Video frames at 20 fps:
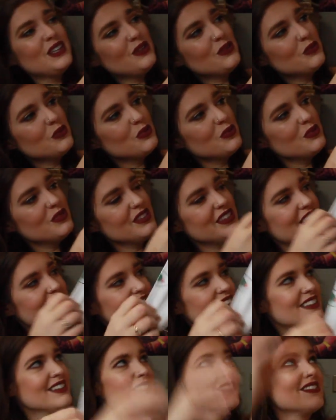cute?
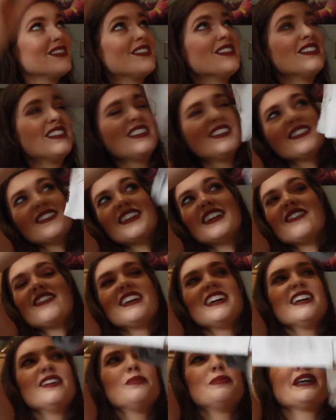Hold this right
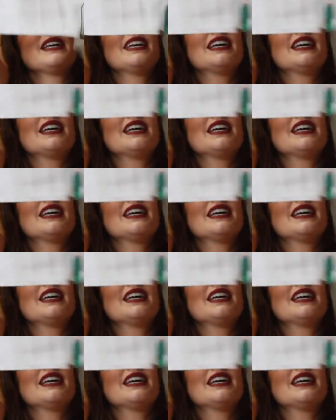way. Oh my